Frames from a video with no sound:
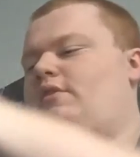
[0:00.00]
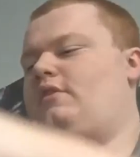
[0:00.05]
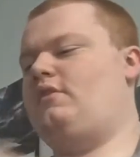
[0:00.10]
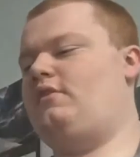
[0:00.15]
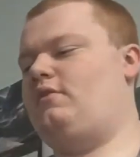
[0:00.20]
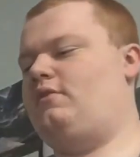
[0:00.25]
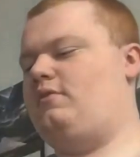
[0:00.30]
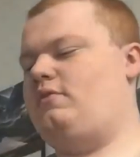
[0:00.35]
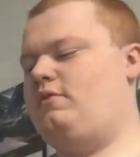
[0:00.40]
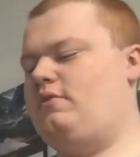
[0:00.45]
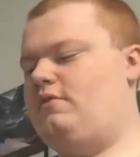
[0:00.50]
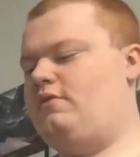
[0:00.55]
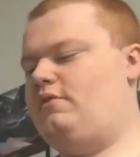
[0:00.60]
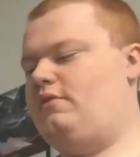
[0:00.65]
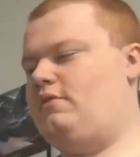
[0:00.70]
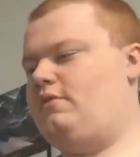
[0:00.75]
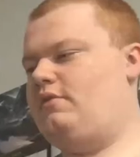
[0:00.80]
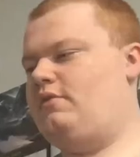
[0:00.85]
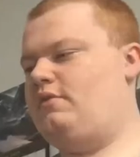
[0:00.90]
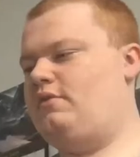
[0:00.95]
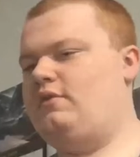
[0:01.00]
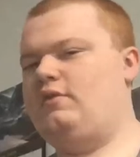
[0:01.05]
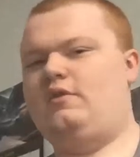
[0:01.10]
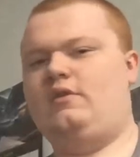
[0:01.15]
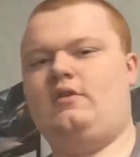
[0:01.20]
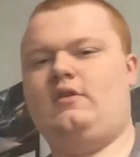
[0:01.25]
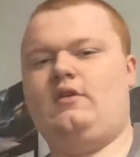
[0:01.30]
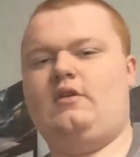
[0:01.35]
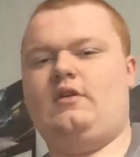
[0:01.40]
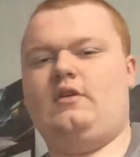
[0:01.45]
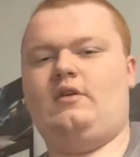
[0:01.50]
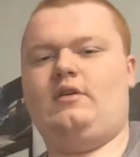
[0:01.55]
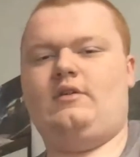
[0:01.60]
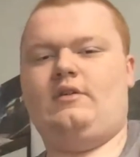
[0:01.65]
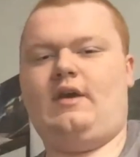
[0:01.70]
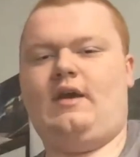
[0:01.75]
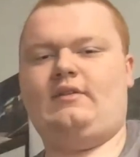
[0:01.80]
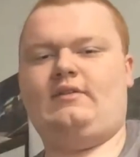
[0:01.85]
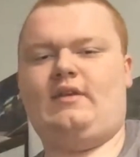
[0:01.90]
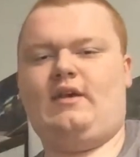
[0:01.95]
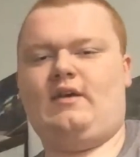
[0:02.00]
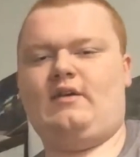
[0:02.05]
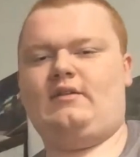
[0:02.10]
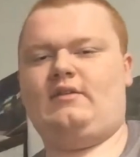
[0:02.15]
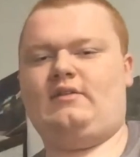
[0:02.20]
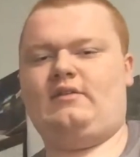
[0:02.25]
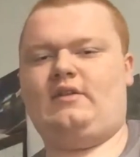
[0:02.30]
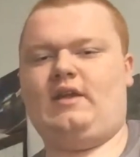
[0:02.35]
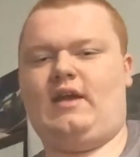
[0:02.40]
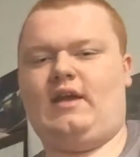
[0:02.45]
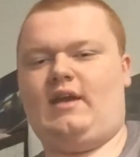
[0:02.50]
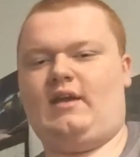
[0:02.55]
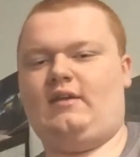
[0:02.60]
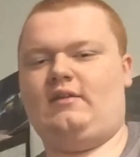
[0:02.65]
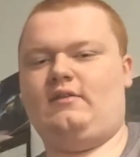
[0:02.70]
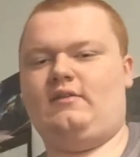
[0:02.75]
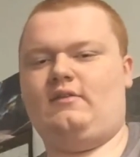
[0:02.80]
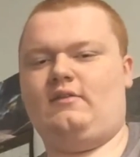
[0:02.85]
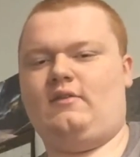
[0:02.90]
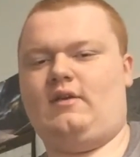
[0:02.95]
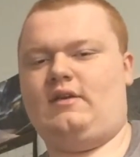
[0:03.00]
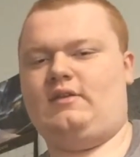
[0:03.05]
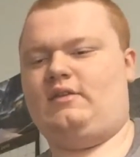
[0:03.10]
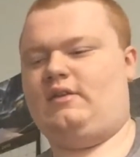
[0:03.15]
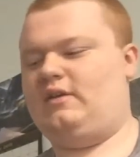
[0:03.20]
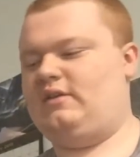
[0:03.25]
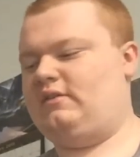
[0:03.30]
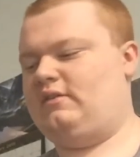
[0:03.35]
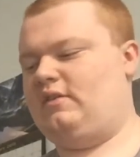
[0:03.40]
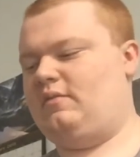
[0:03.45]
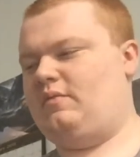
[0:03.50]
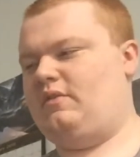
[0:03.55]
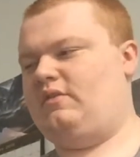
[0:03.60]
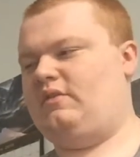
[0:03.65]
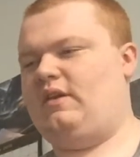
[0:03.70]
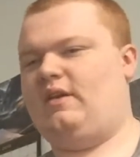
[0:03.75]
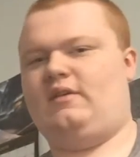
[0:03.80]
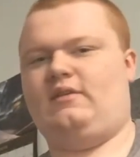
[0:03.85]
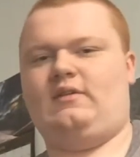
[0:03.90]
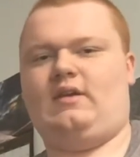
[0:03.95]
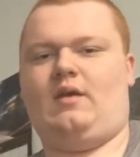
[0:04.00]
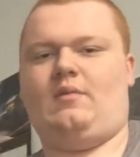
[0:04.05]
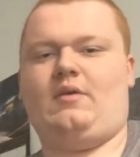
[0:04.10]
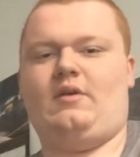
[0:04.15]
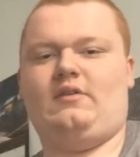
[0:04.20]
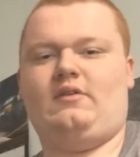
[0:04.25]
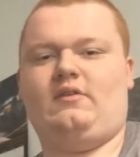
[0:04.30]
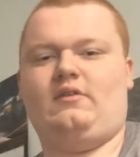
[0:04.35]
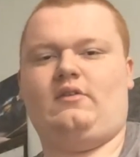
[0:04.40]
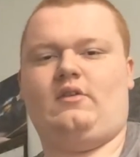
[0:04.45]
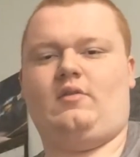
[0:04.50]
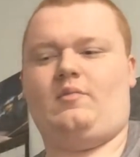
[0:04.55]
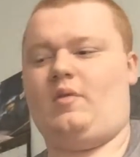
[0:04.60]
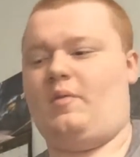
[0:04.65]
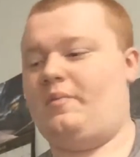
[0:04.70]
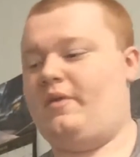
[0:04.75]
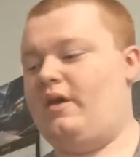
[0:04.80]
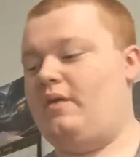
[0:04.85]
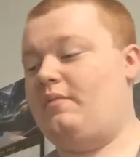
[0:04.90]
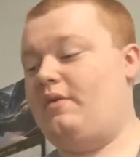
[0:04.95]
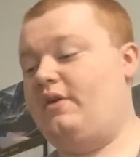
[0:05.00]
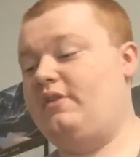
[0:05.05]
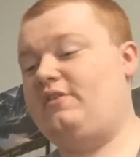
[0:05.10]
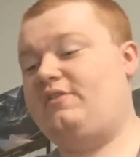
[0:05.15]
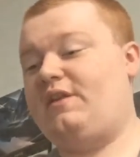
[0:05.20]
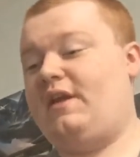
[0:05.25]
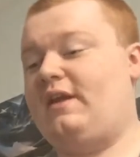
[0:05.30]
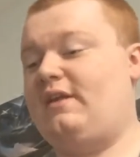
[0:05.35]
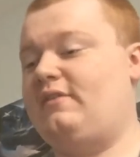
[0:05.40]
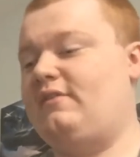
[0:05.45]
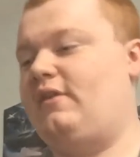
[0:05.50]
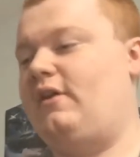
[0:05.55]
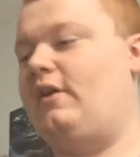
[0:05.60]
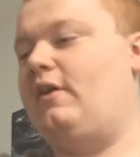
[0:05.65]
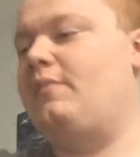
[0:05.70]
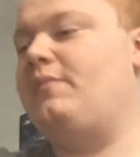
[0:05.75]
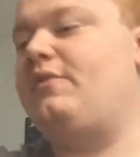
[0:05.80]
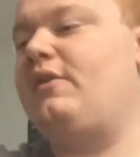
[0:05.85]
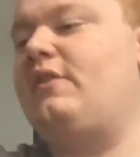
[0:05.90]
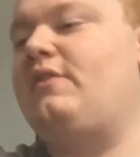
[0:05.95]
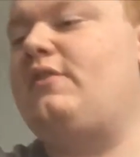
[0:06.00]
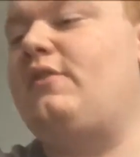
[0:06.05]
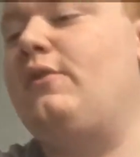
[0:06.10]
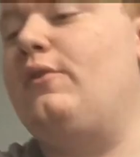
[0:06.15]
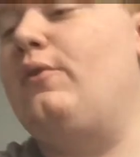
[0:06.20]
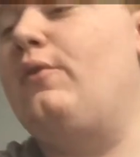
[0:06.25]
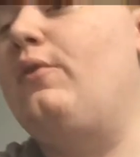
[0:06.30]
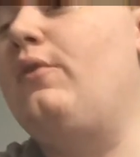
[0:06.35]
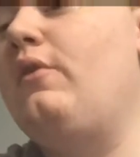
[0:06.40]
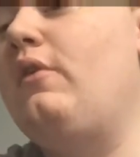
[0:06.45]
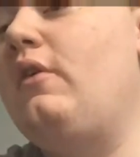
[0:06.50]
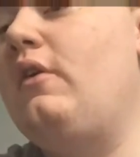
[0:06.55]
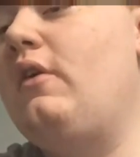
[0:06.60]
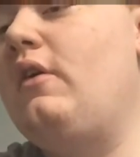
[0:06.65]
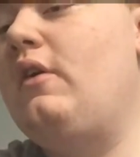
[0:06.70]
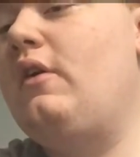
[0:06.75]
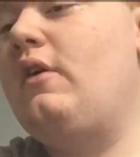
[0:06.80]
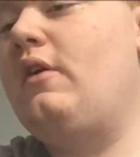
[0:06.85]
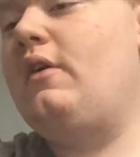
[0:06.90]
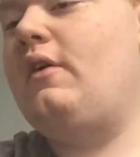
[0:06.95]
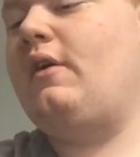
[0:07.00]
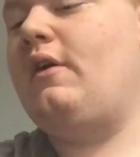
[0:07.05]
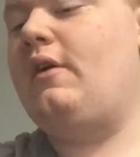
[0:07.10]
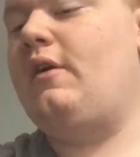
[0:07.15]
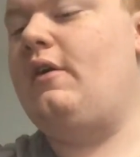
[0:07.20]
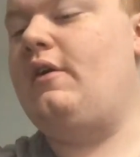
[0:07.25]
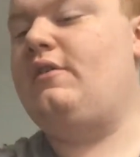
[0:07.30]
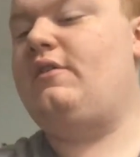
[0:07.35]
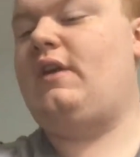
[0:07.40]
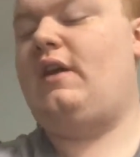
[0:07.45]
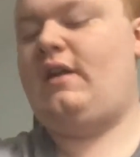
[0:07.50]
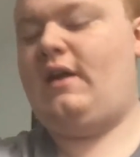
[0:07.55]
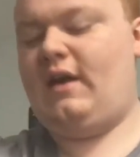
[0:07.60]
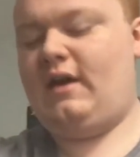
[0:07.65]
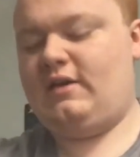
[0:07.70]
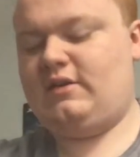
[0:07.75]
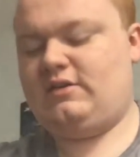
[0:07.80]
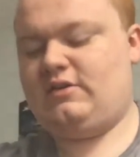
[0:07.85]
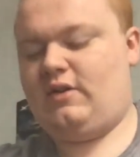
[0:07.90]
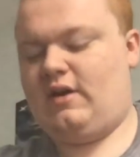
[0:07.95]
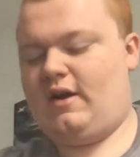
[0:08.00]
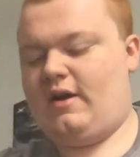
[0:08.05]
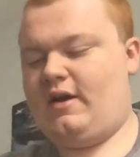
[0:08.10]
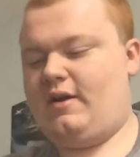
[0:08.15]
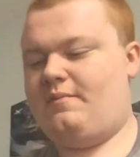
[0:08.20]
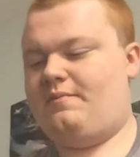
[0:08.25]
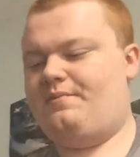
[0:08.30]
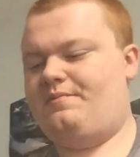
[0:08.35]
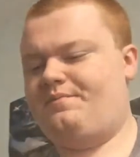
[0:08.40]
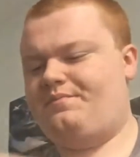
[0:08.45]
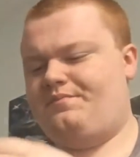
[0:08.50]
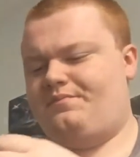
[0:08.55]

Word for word: So that's how it stands, right? It's going to be kind of sideways because it's on my bed, but it stands up, so that's cool. Uh, it's got a hand strap.